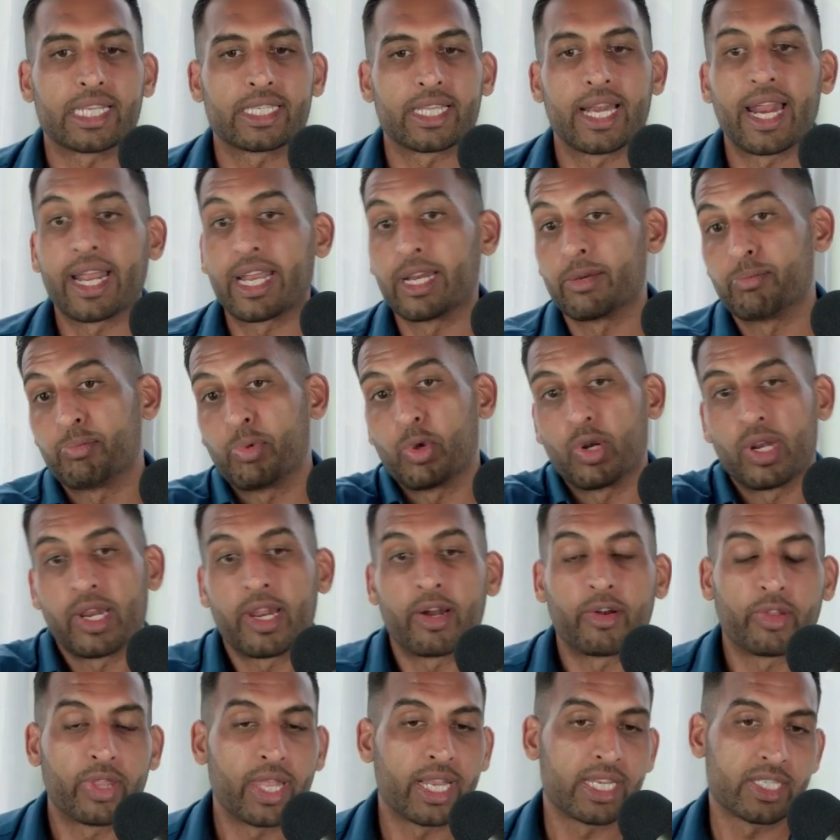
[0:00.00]
And I can put
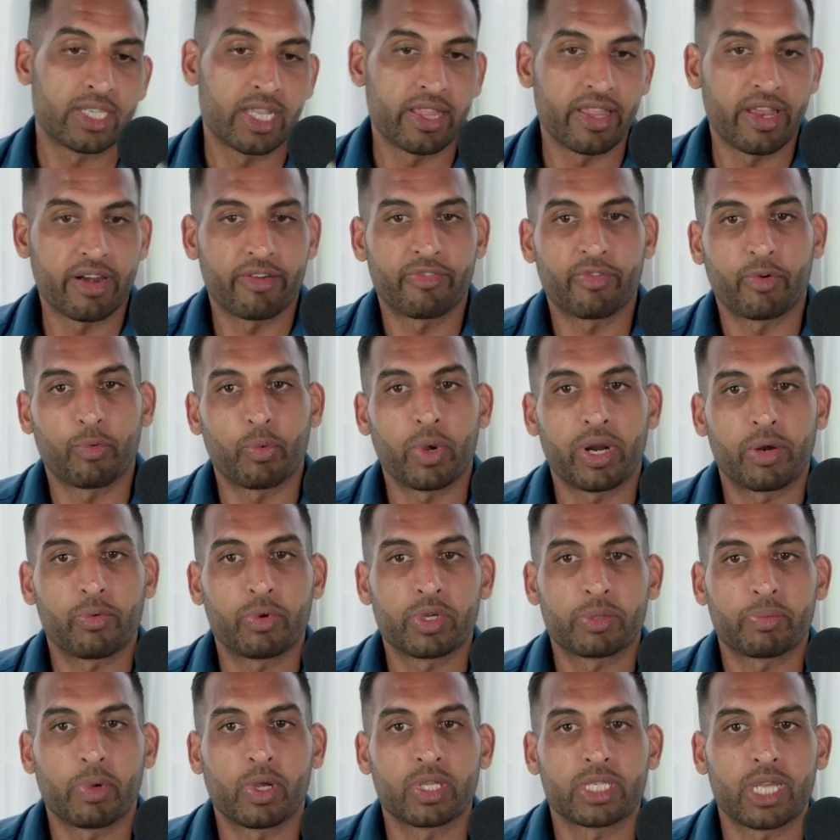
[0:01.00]
little things in there for what
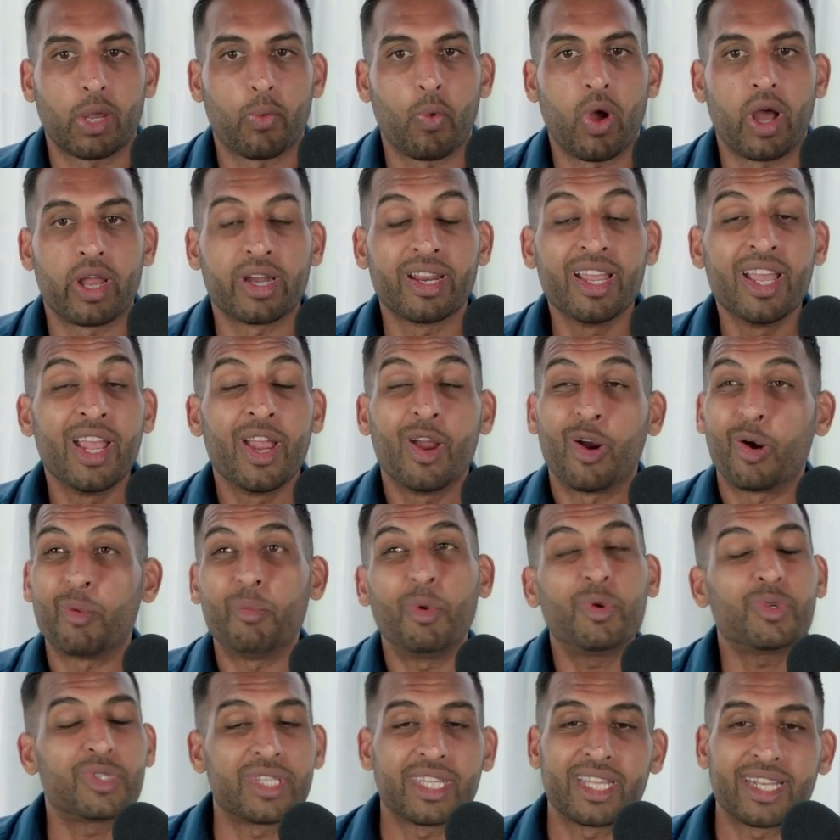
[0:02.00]
response I want. Or
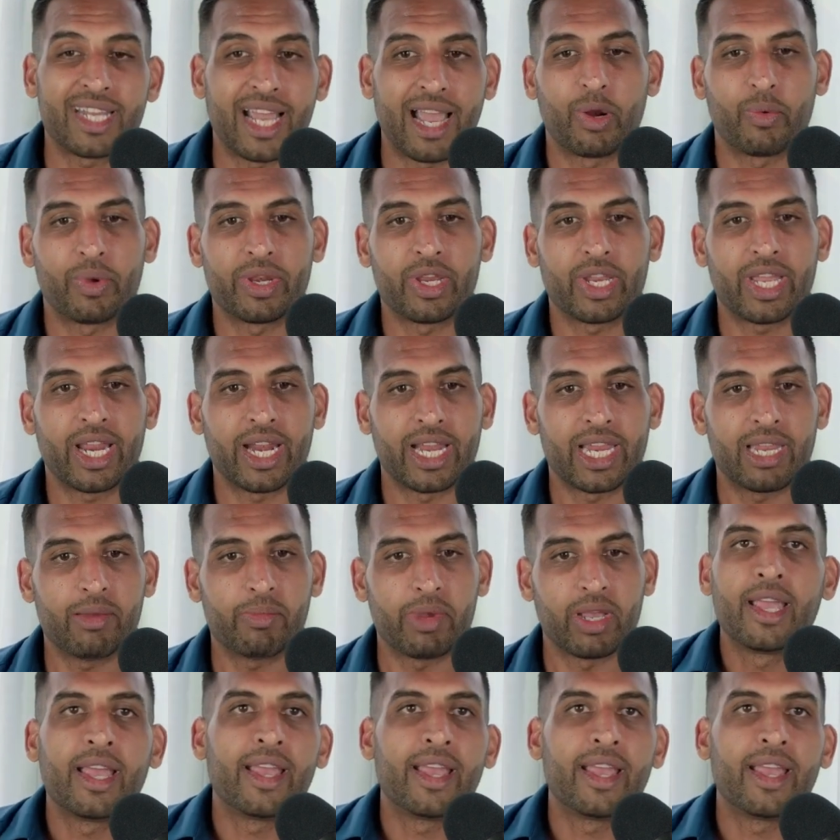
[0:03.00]
most of the time when you get an email,